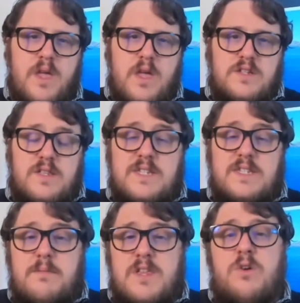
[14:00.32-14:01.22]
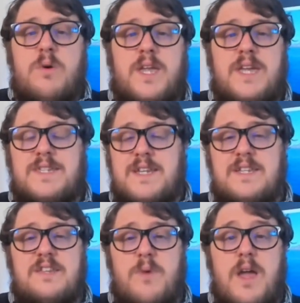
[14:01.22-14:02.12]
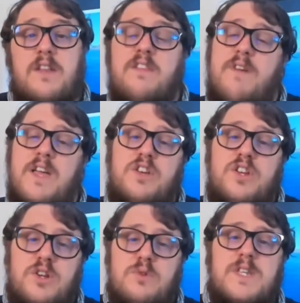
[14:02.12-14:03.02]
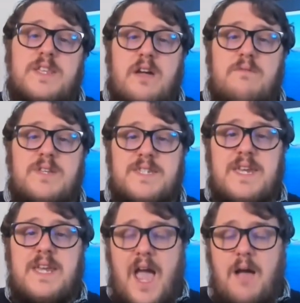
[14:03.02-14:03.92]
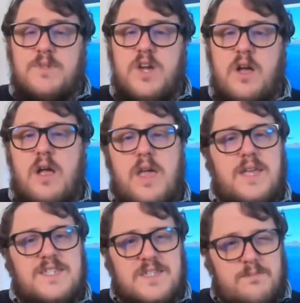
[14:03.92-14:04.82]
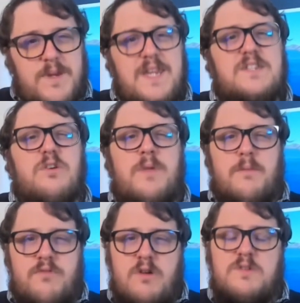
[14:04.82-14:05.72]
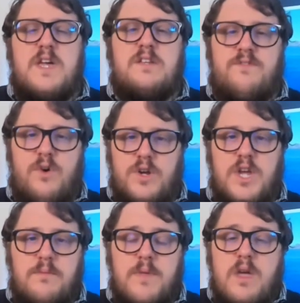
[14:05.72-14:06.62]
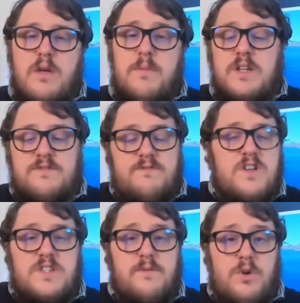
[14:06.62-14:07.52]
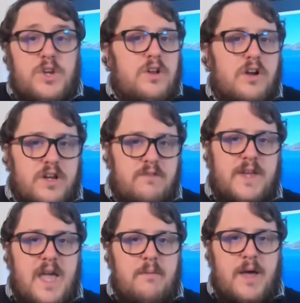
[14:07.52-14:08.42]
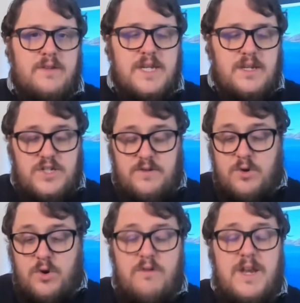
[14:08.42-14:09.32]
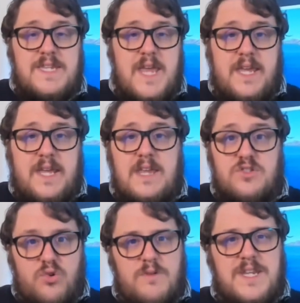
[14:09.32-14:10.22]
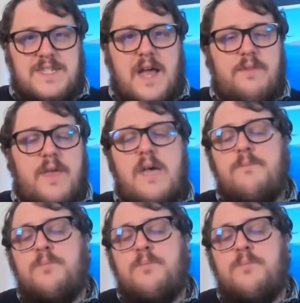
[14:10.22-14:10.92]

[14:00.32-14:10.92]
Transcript: So that's going to be the quickest and easiest way. And the fact you're using that receipt capture speeds up that process for you. Because first of all, you're not going to forget about it because you've already taken it. It's already sat there.